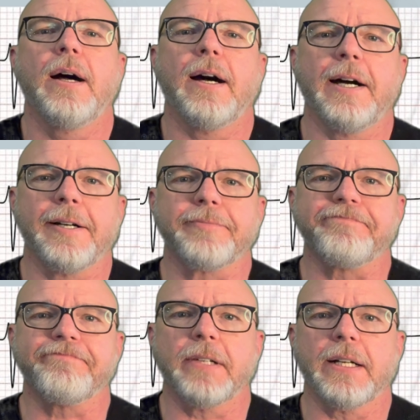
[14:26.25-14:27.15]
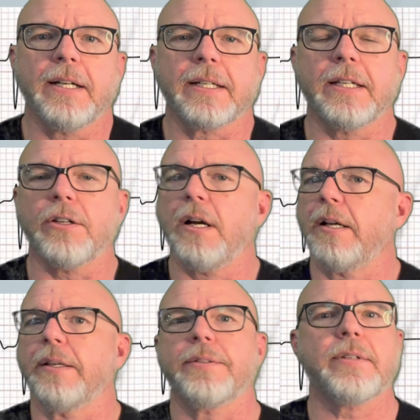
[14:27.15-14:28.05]
Can
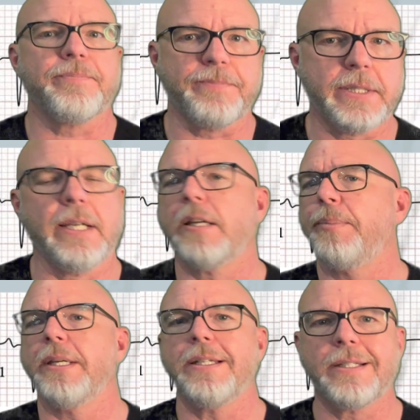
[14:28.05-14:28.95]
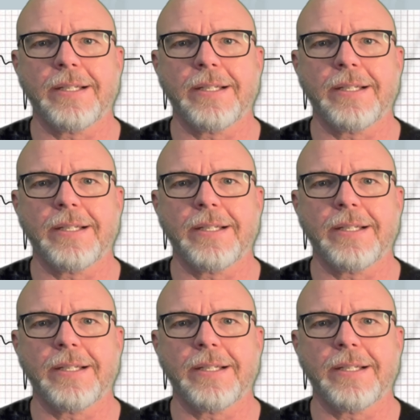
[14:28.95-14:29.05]
cause syncope,